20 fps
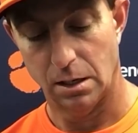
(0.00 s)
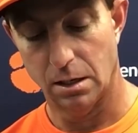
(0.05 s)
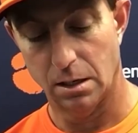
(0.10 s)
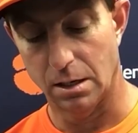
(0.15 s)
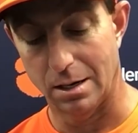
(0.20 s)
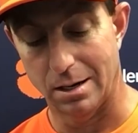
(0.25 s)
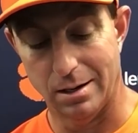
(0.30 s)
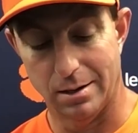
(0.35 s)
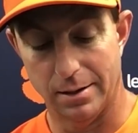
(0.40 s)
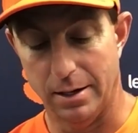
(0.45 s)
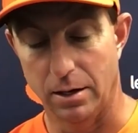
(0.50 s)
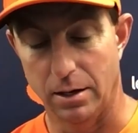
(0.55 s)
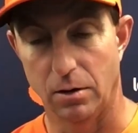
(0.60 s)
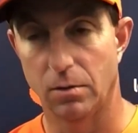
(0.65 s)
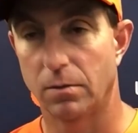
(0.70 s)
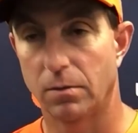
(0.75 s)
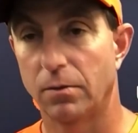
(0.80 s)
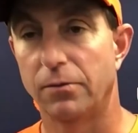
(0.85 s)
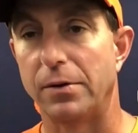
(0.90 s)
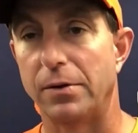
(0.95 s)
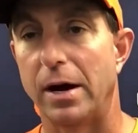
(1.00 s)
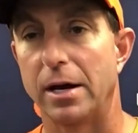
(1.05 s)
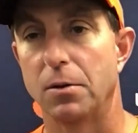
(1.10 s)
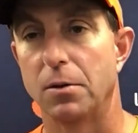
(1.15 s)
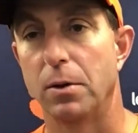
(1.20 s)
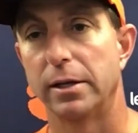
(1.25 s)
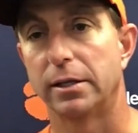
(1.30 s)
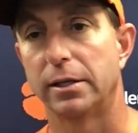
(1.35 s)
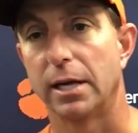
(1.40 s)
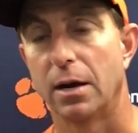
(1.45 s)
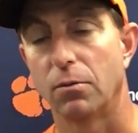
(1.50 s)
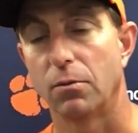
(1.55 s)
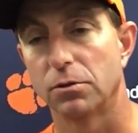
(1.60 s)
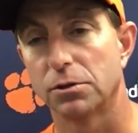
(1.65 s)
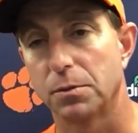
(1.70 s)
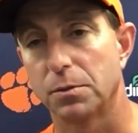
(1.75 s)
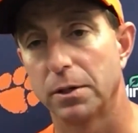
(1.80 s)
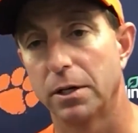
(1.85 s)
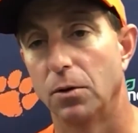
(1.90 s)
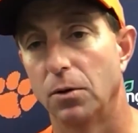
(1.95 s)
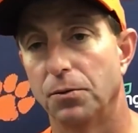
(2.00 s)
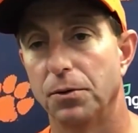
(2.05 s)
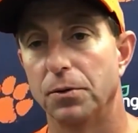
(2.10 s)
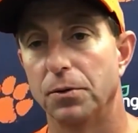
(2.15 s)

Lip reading: We'll evaluate that once we go